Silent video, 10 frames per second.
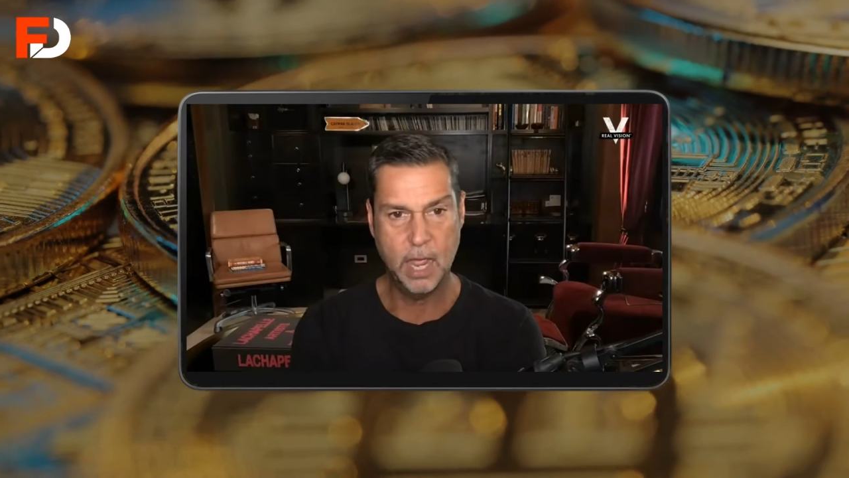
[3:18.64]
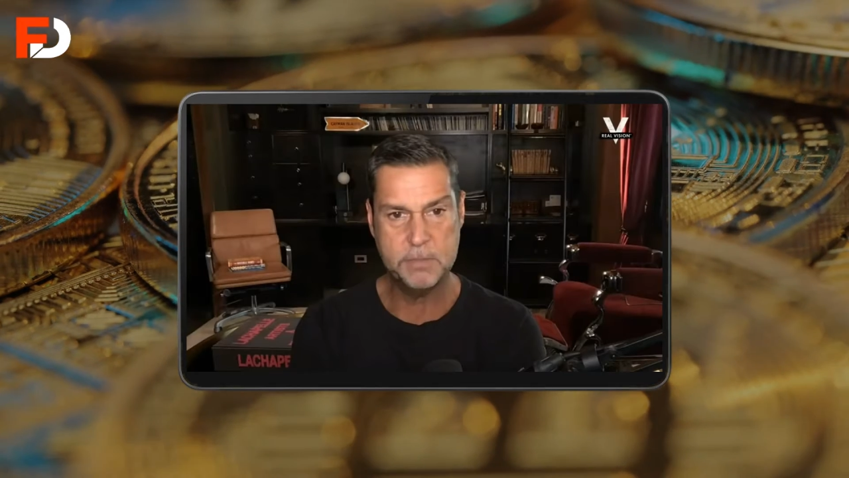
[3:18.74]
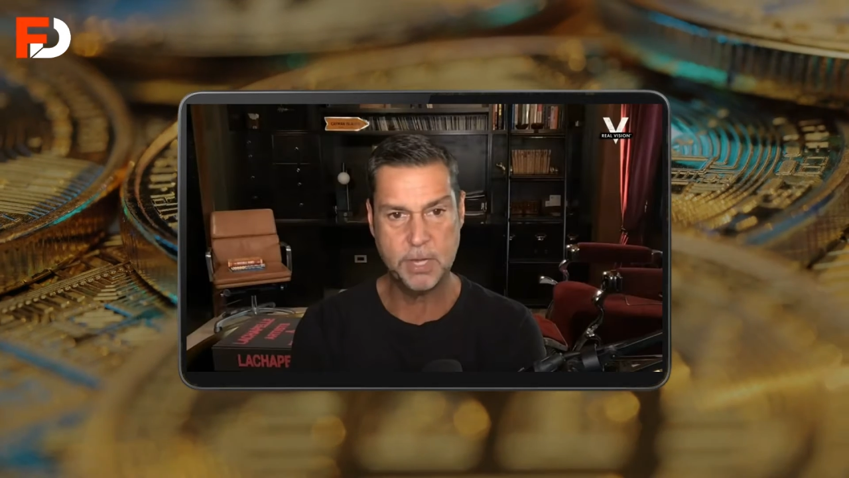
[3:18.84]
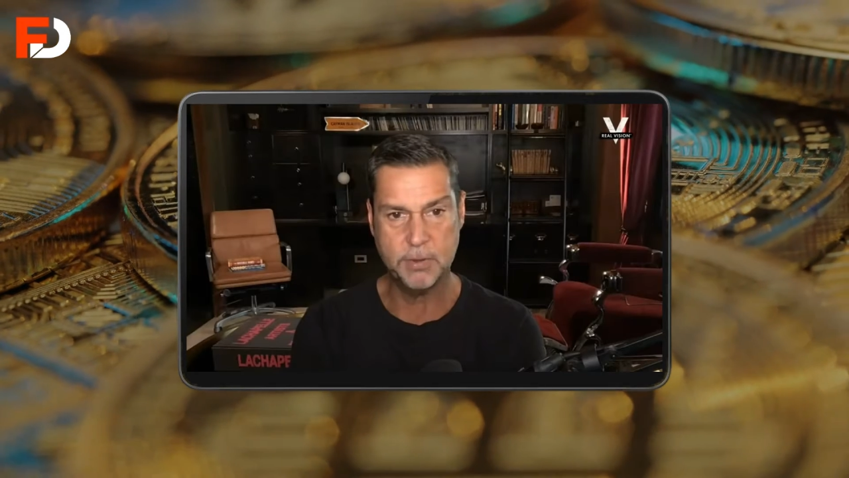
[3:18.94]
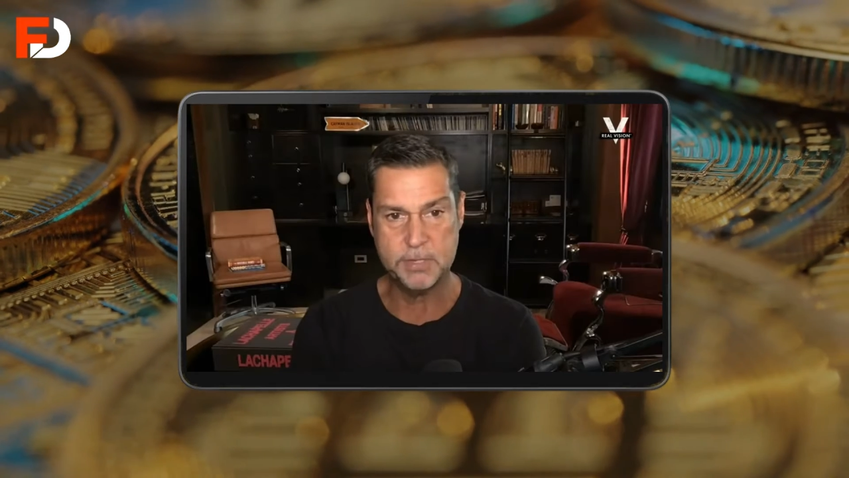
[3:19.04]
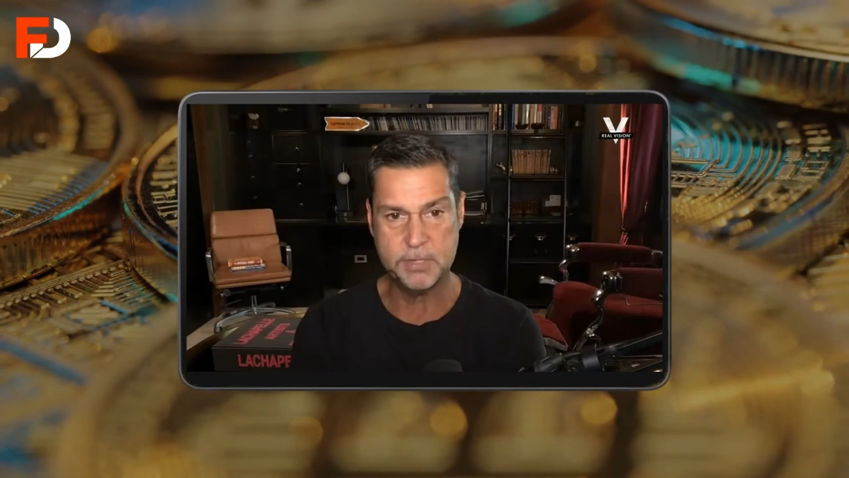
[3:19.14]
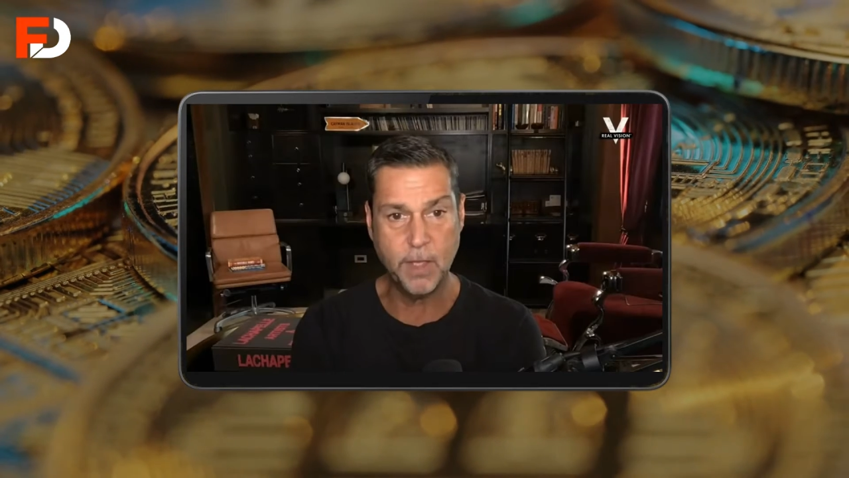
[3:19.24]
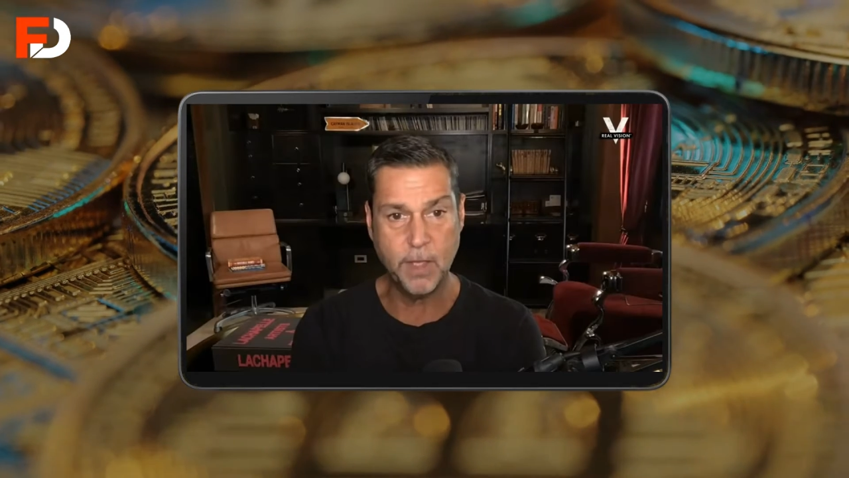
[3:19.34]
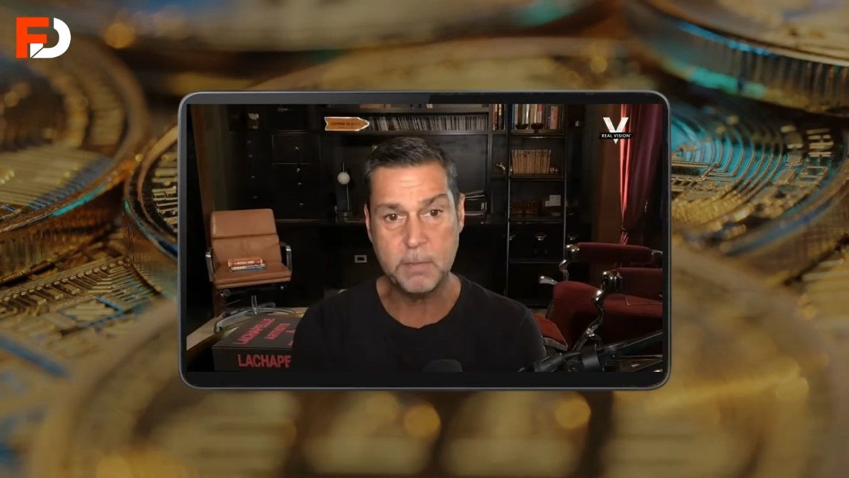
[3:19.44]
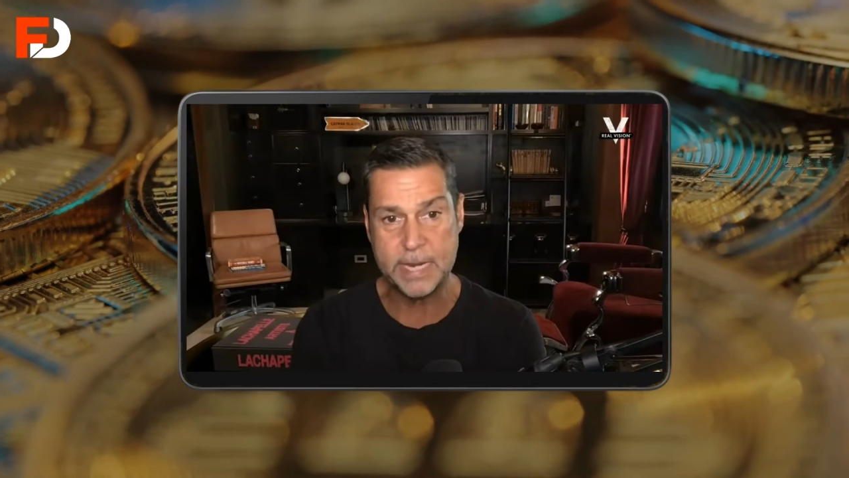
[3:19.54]
so it's
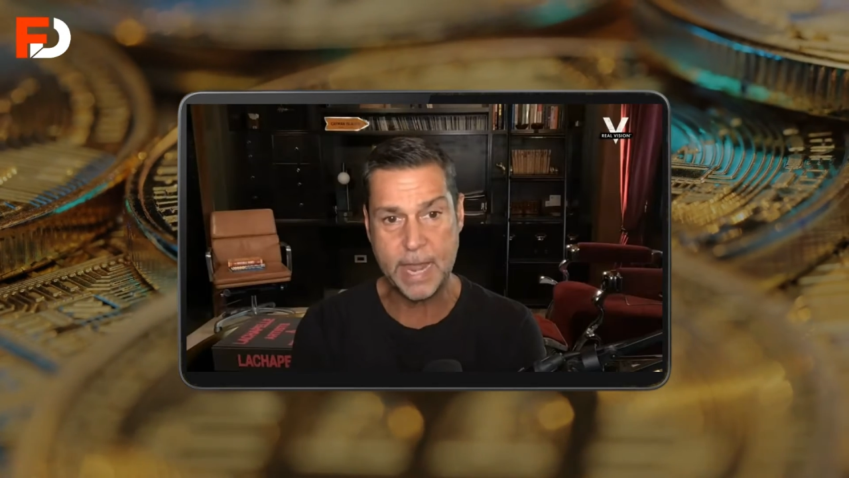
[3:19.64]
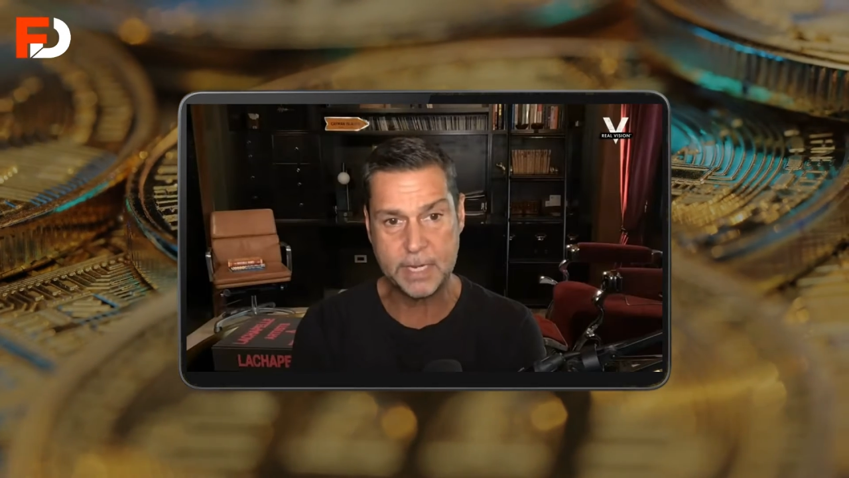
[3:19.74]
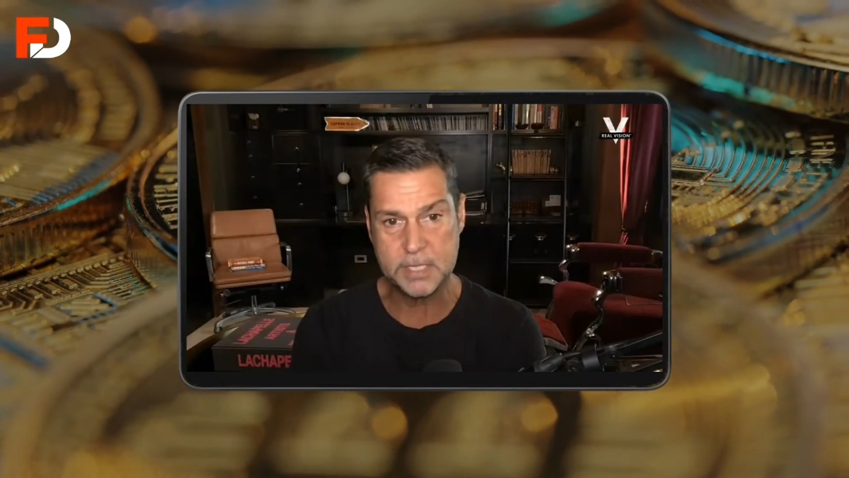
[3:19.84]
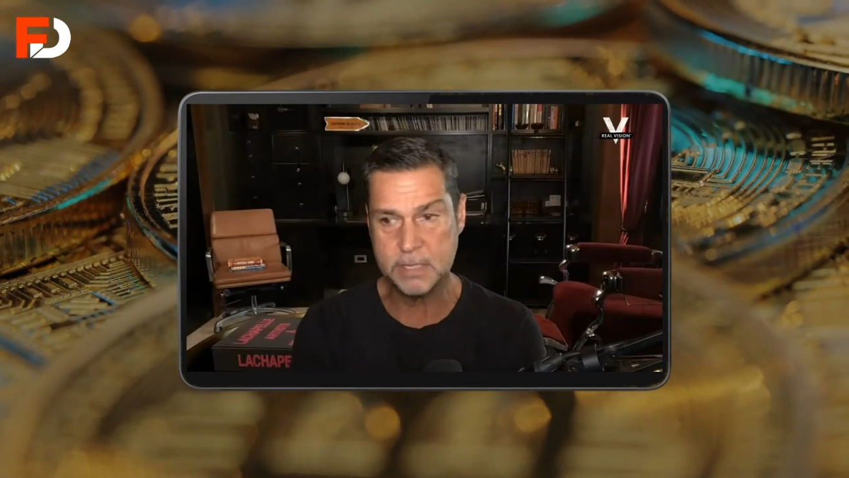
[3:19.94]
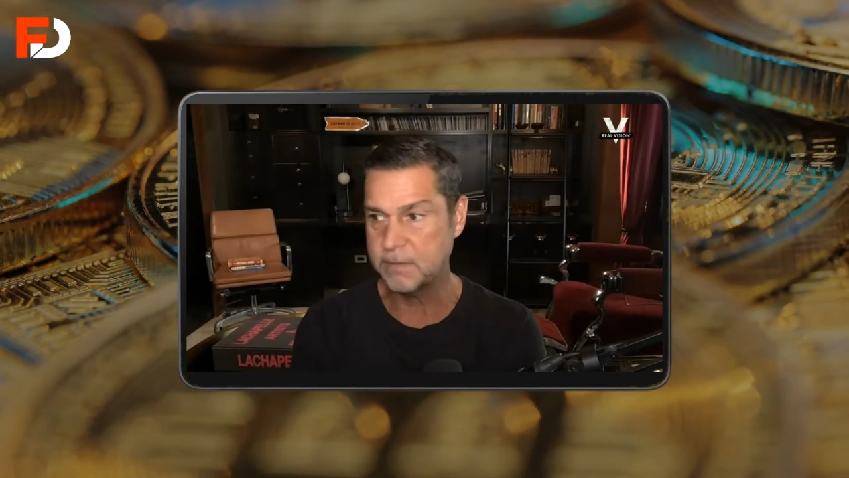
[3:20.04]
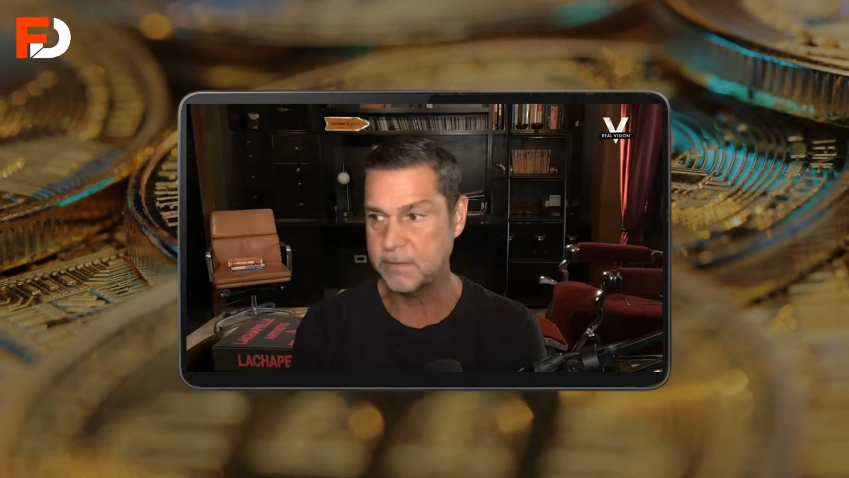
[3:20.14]
firmly negative